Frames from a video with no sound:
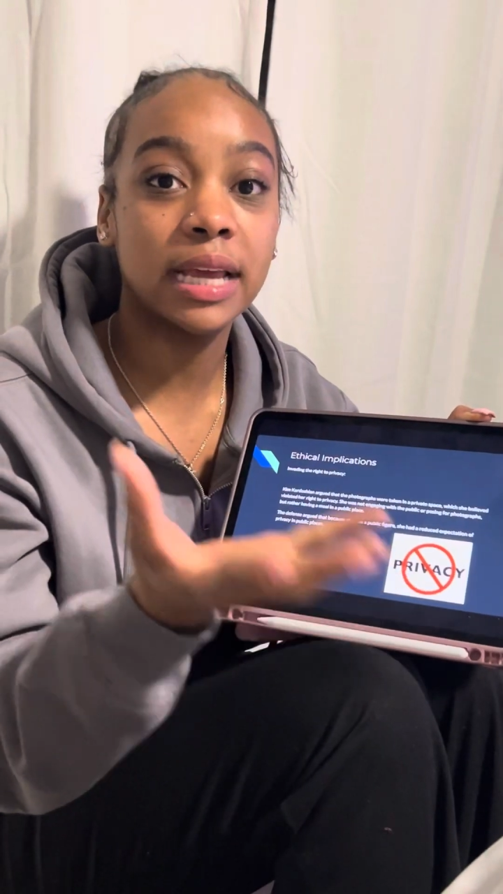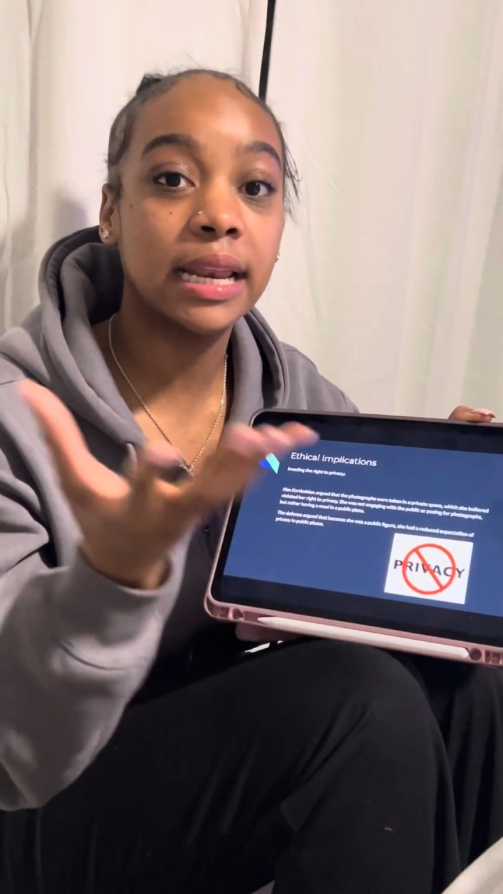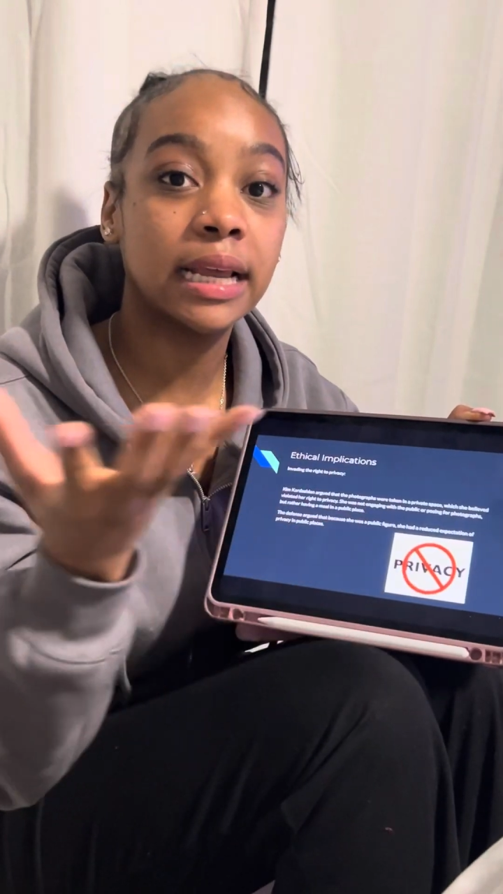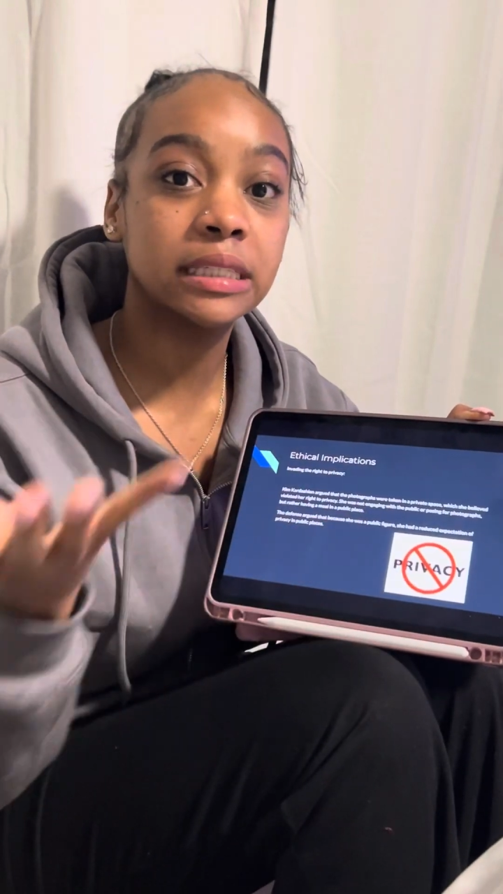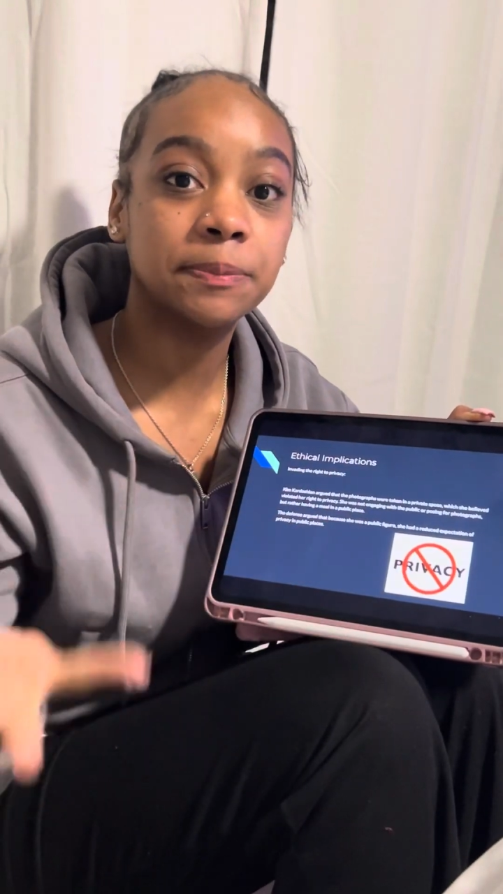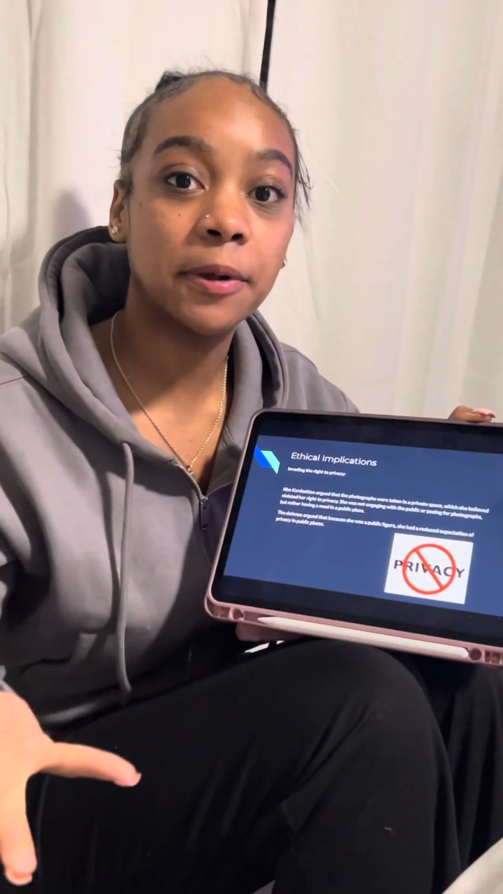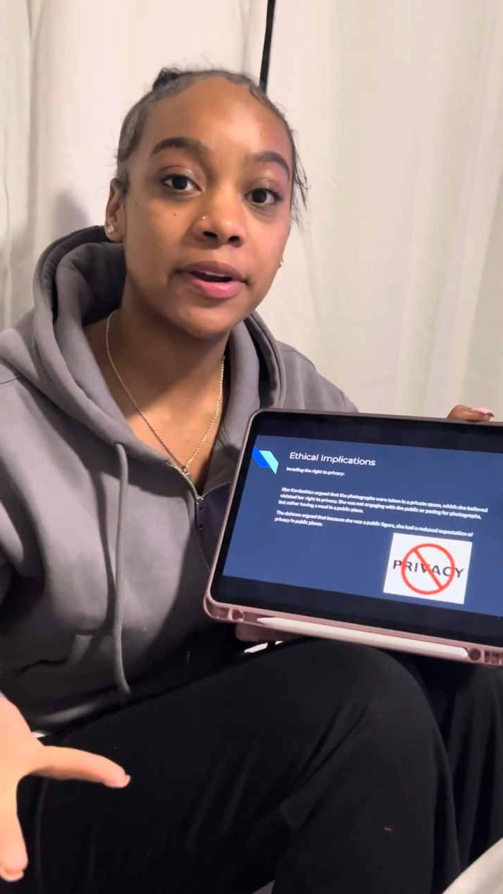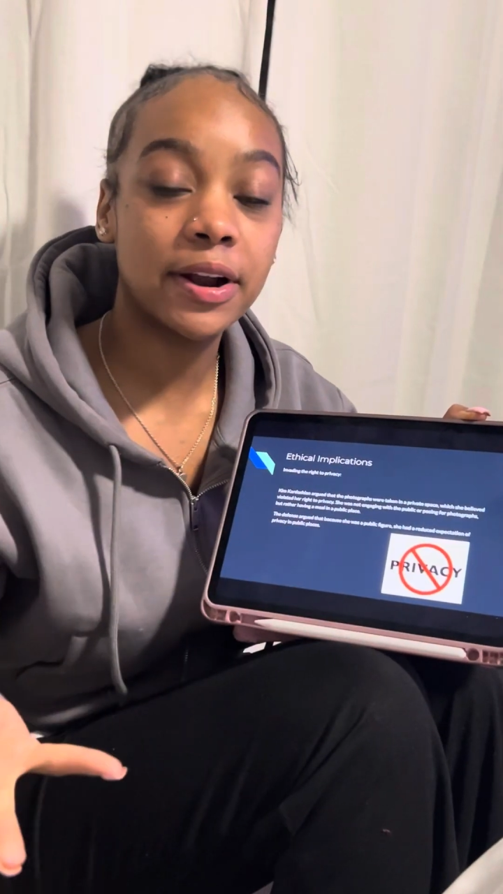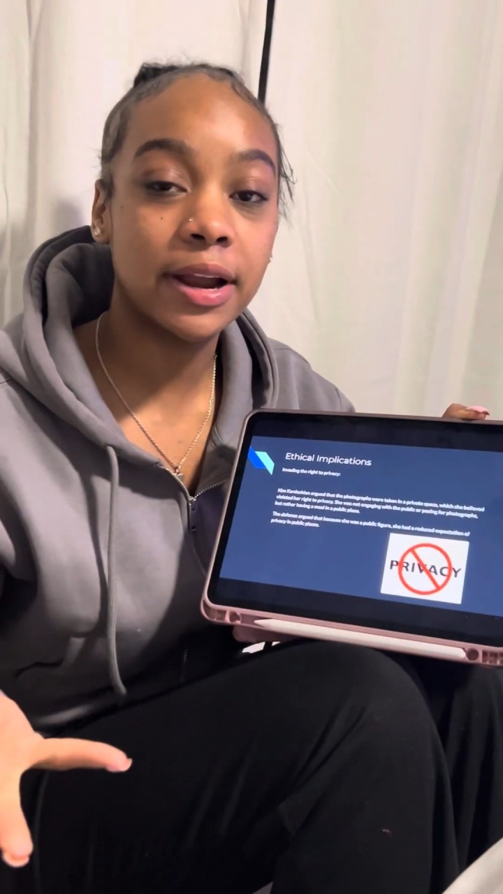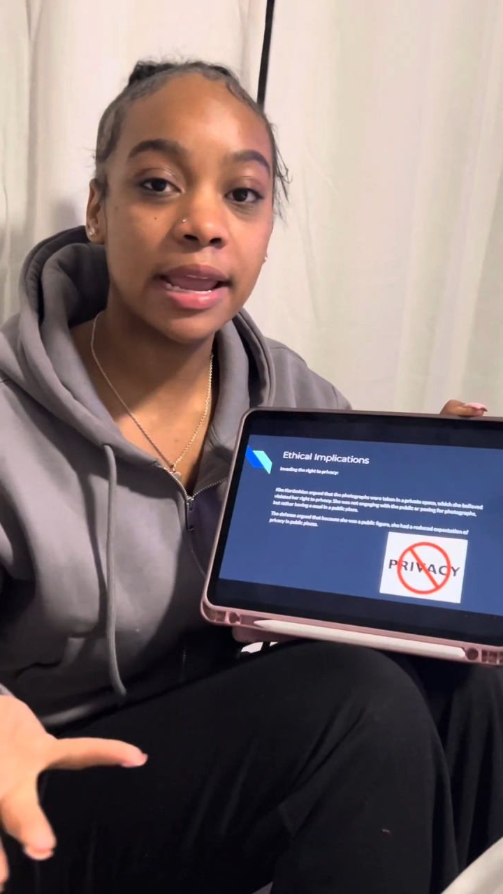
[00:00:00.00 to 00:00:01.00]
and
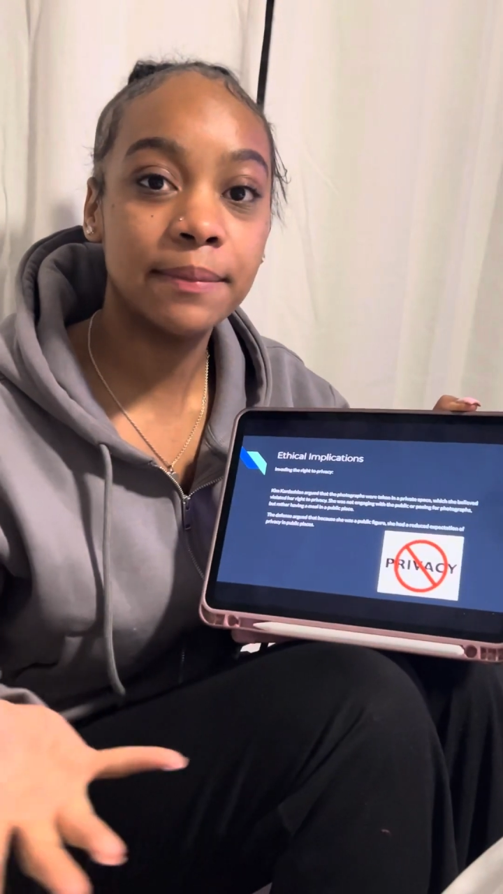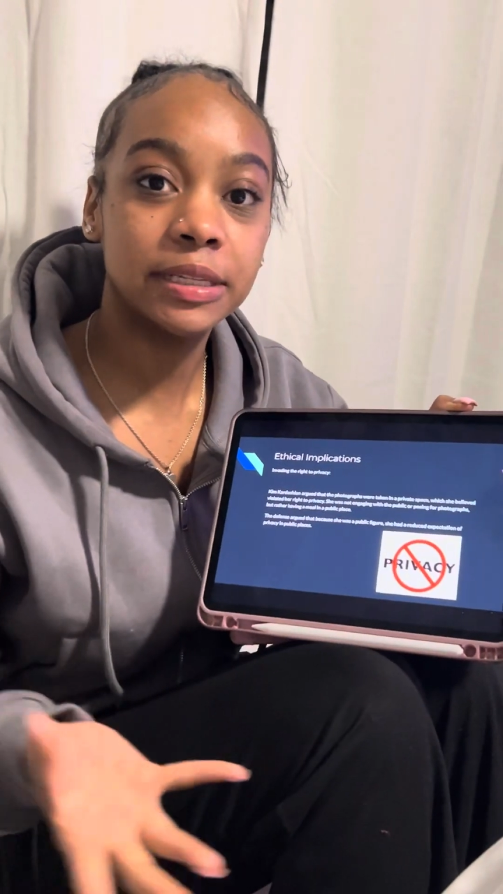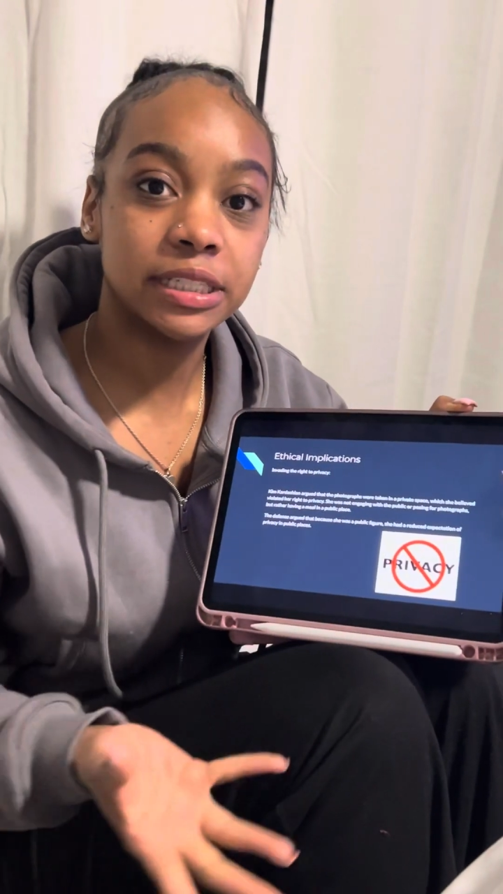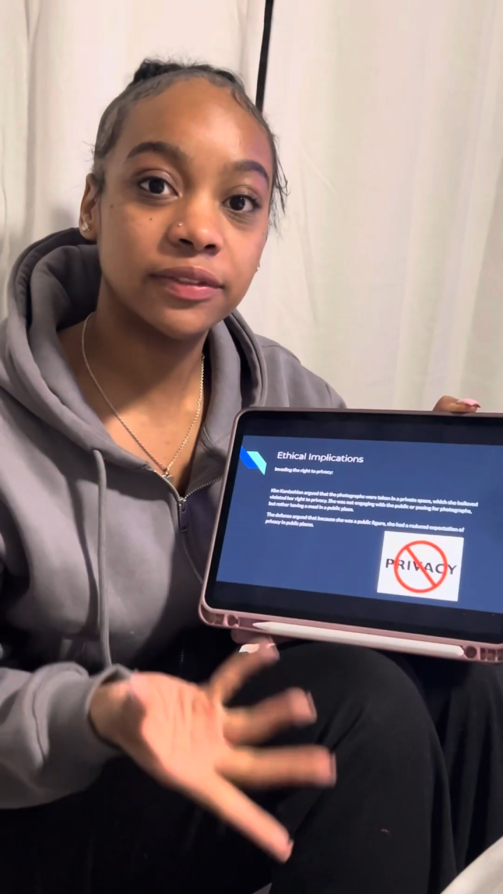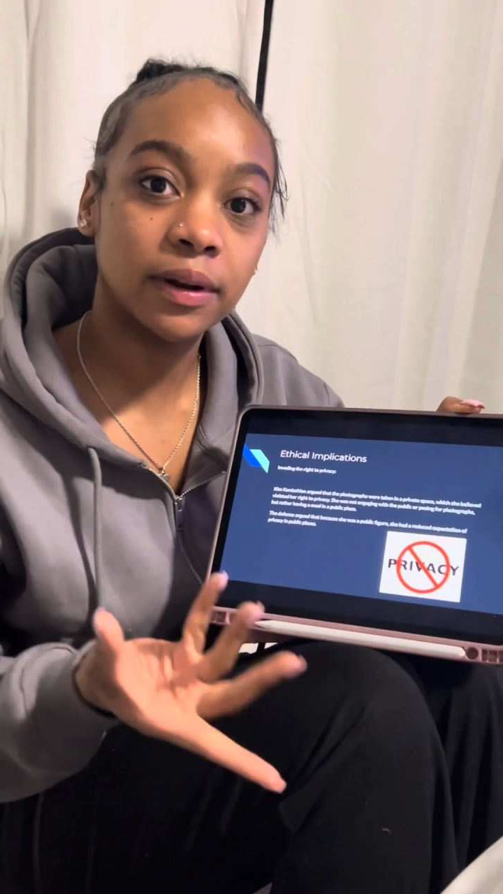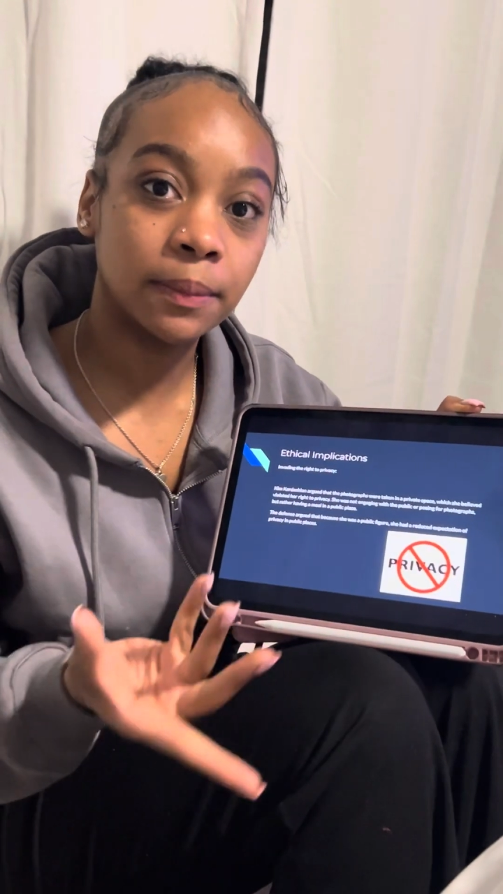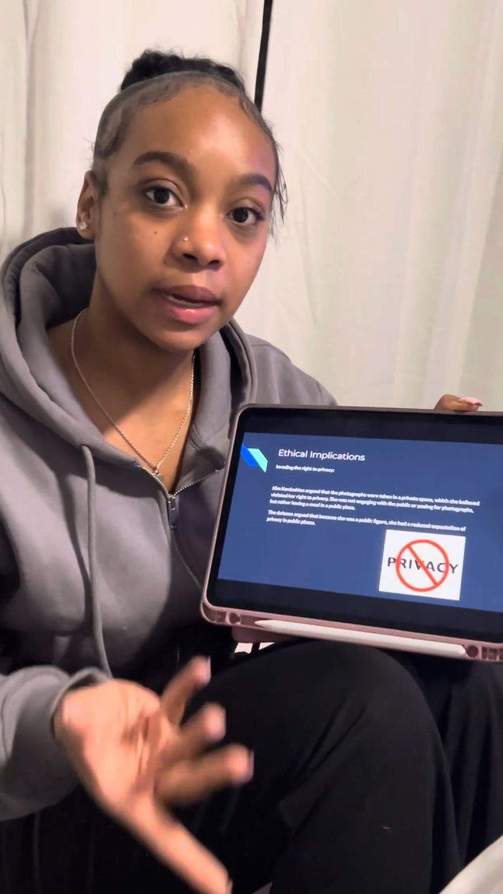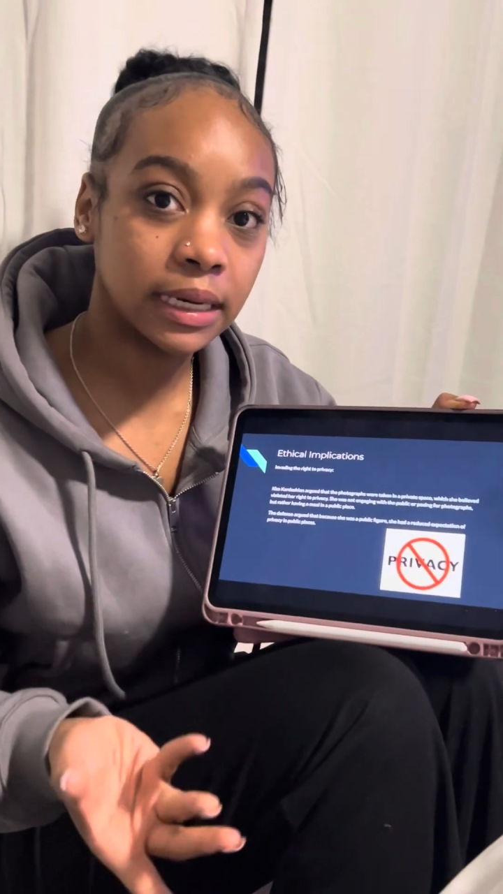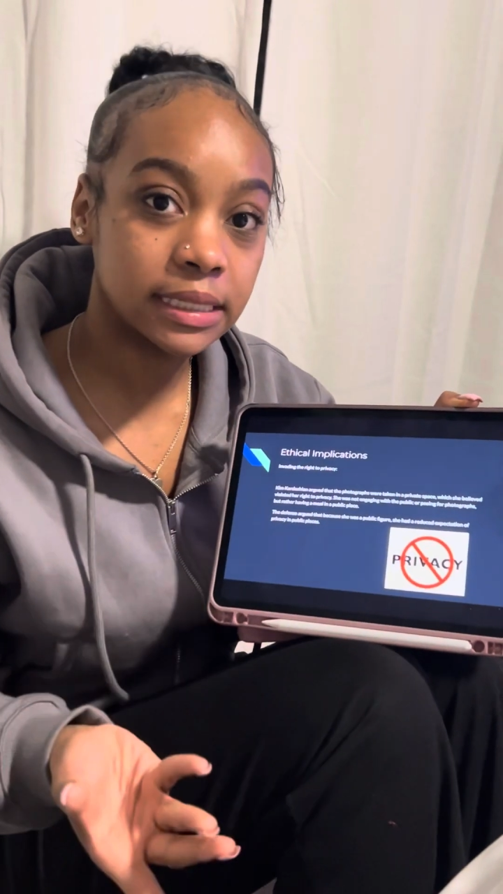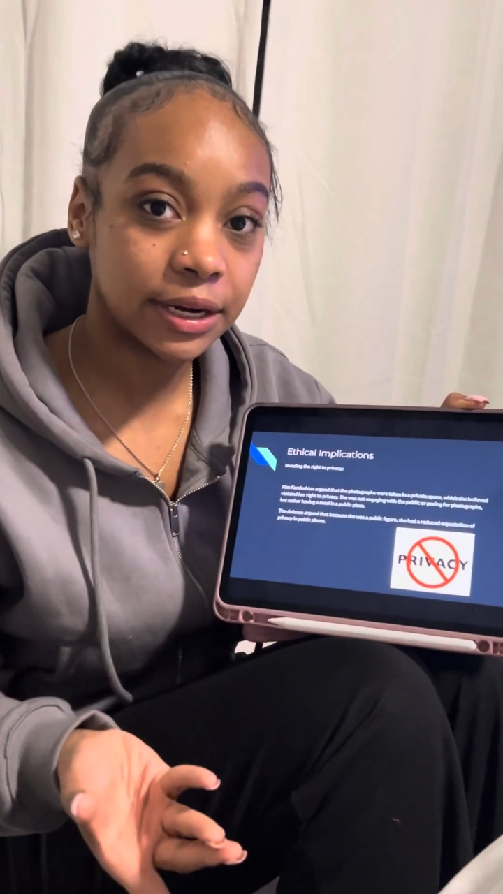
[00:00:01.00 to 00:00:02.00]
exploited her images for
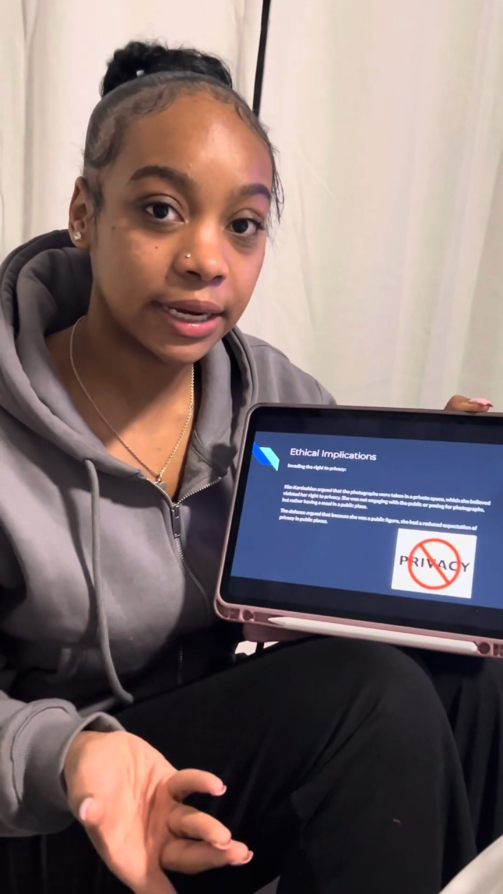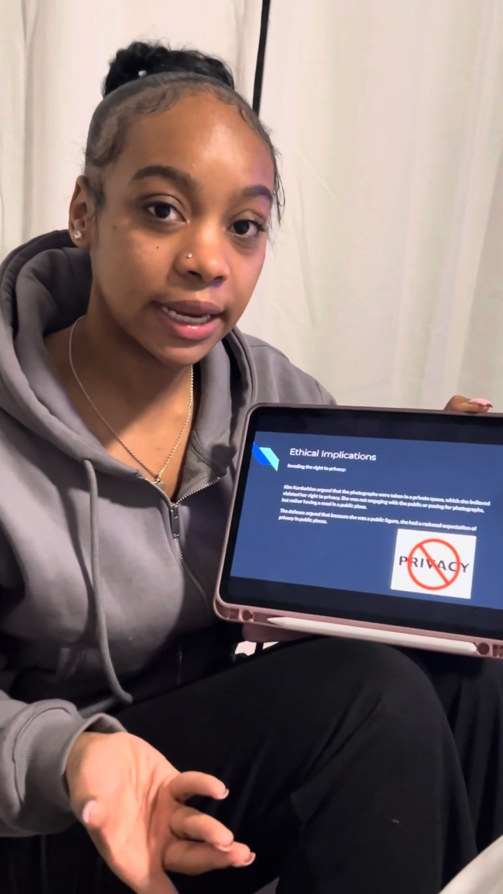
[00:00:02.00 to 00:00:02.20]
monetary